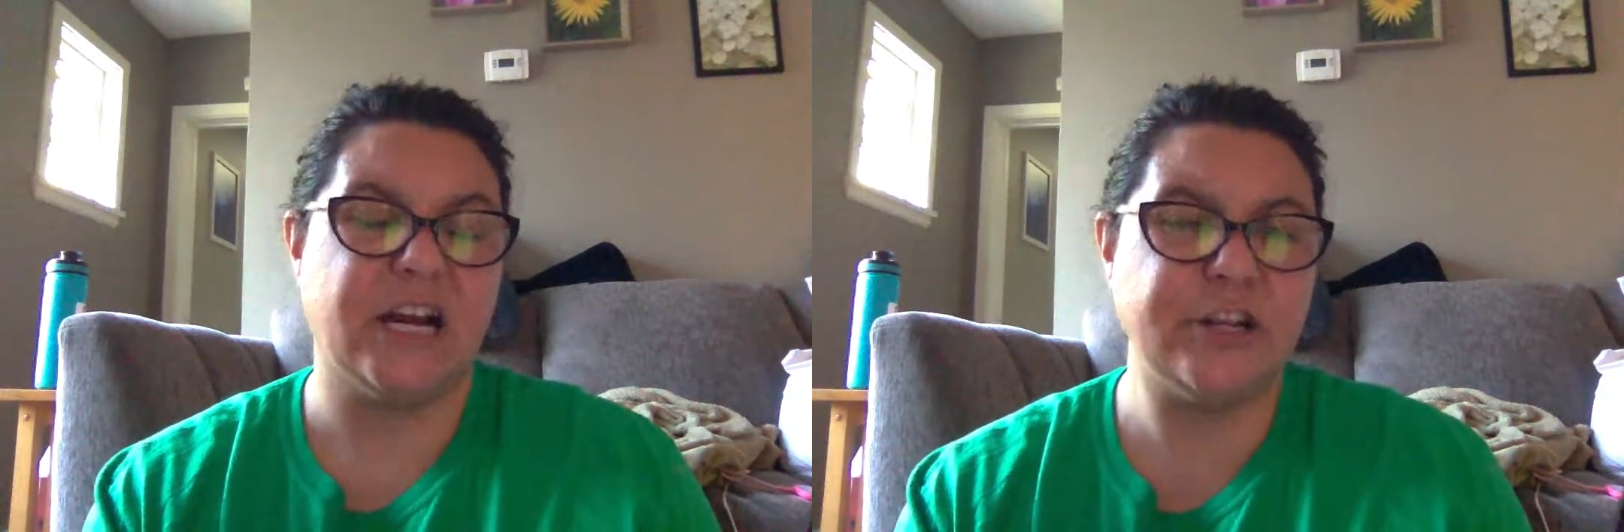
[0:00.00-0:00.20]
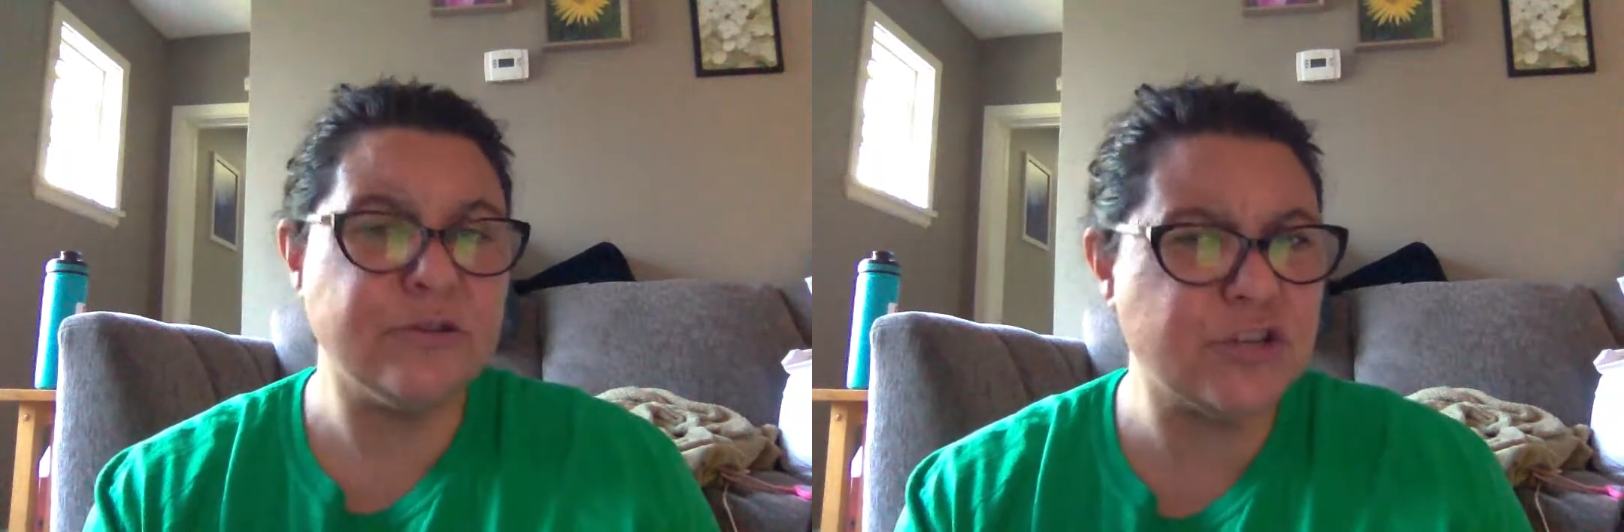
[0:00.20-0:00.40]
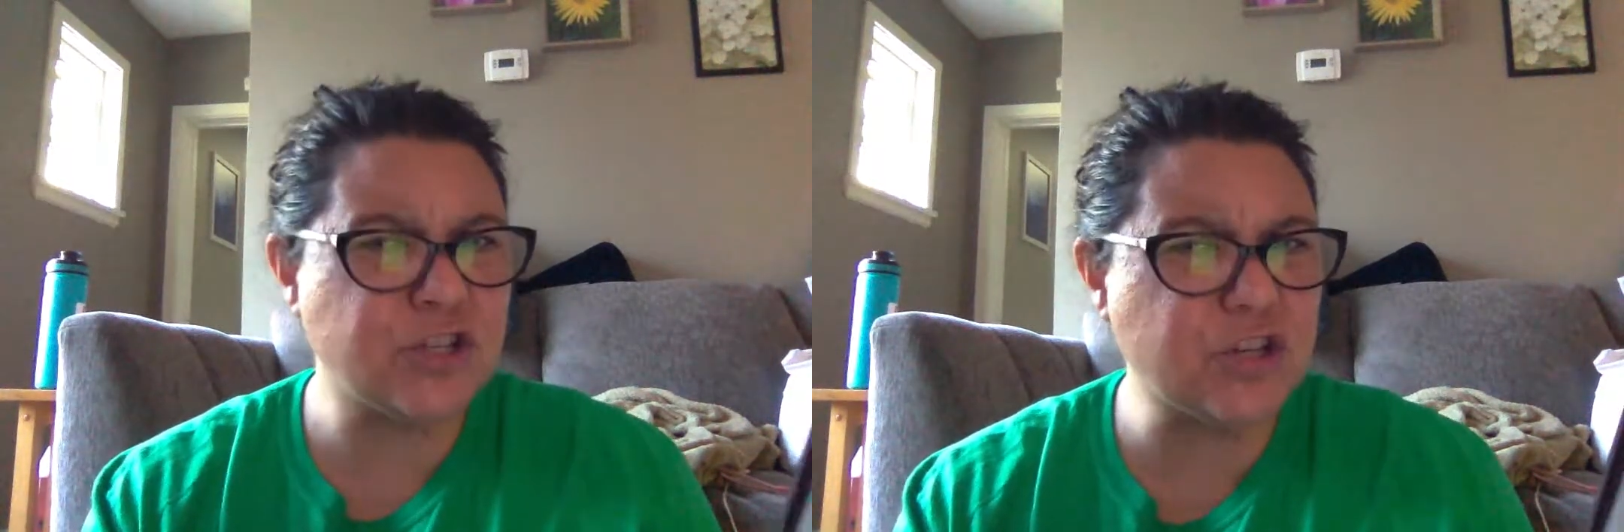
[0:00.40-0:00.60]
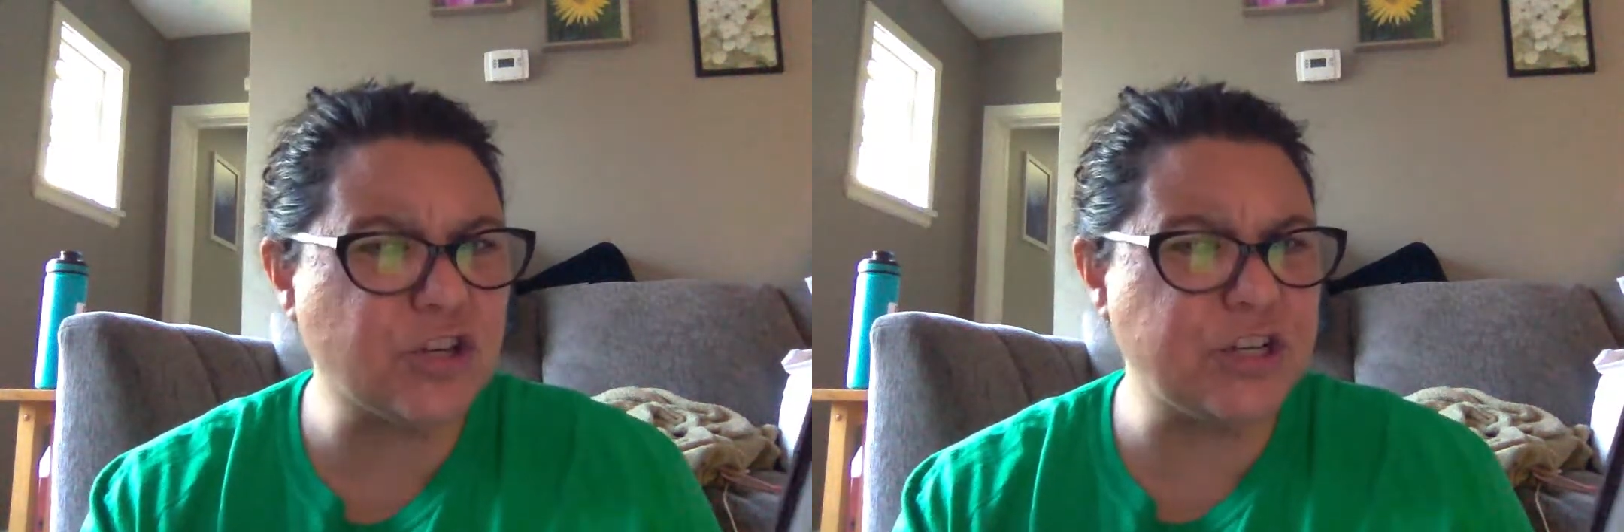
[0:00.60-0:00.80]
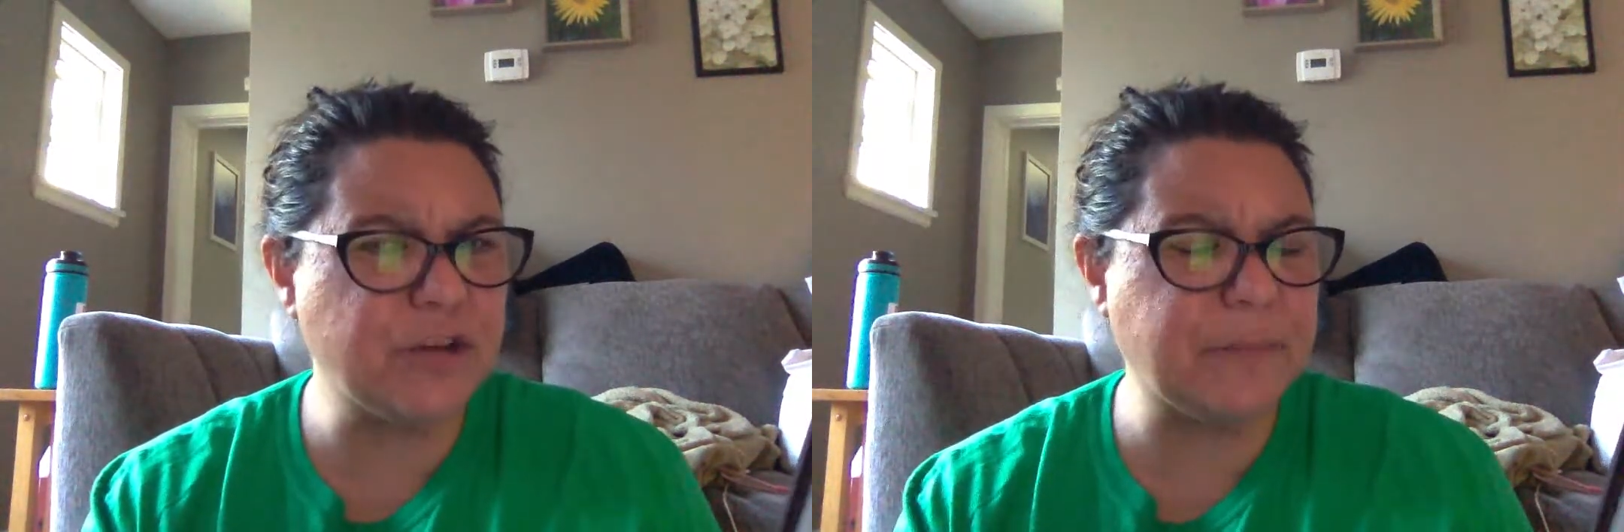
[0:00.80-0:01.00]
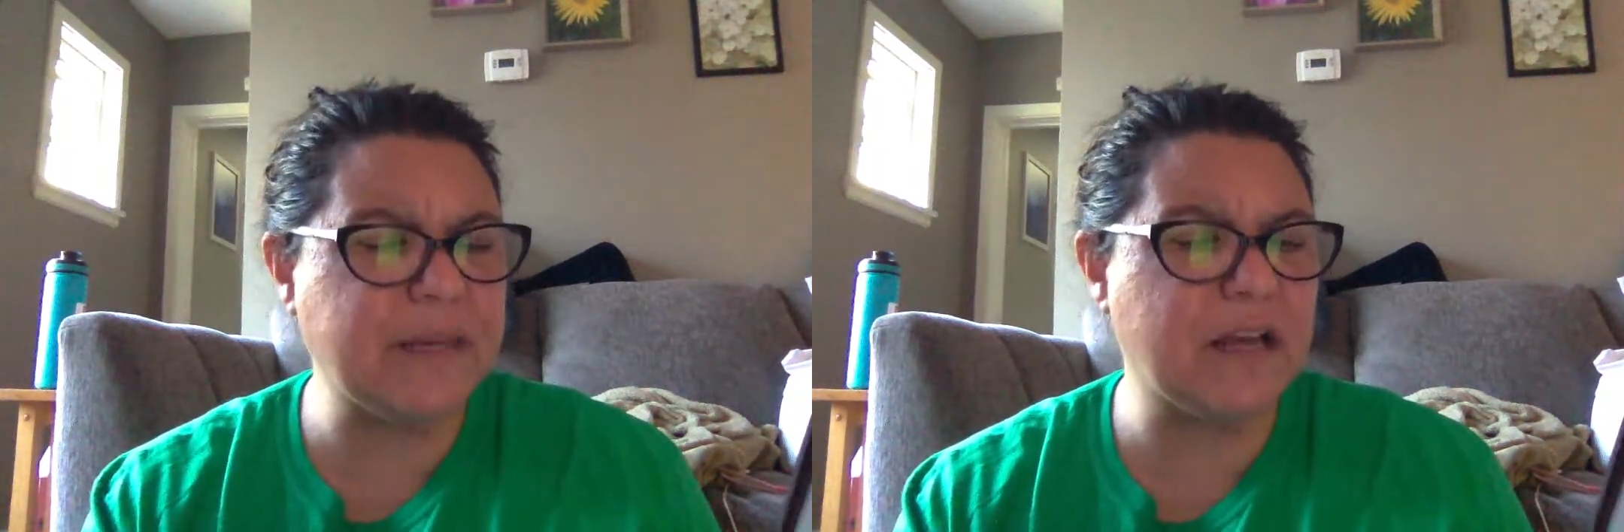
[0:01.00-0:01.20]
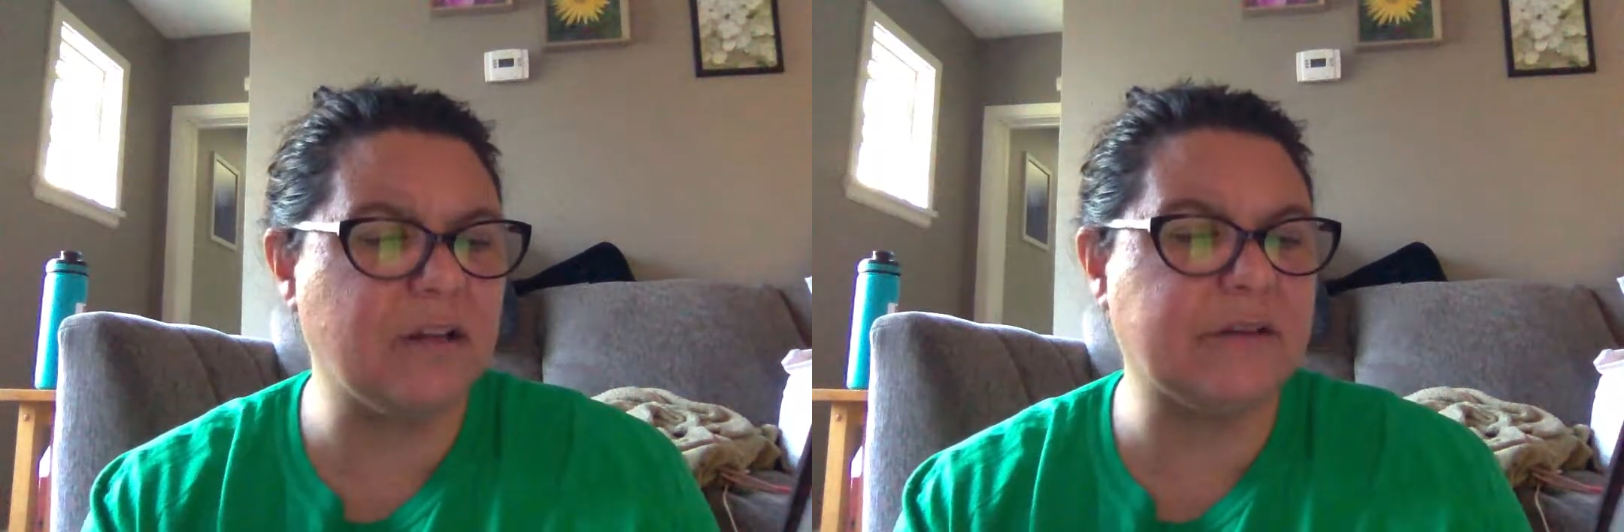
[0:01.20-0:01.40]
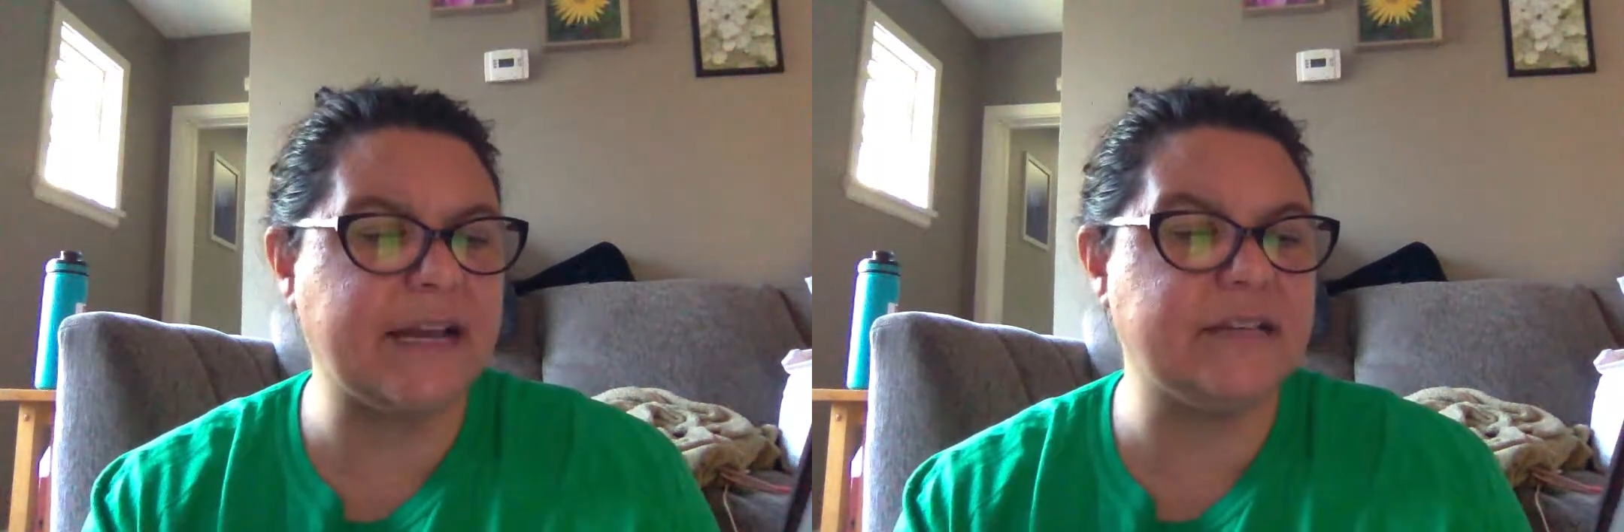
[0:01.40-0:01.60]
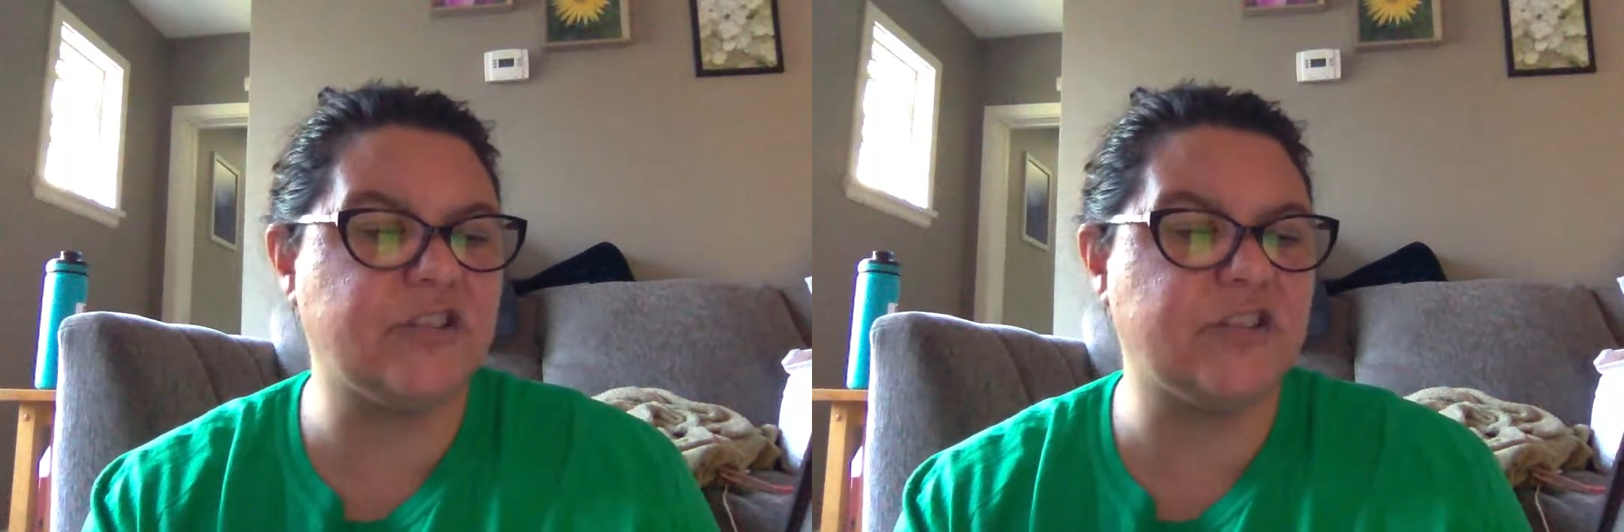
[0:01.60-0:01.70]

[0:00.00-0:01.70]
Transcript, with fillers: Are you sure you'll be all right?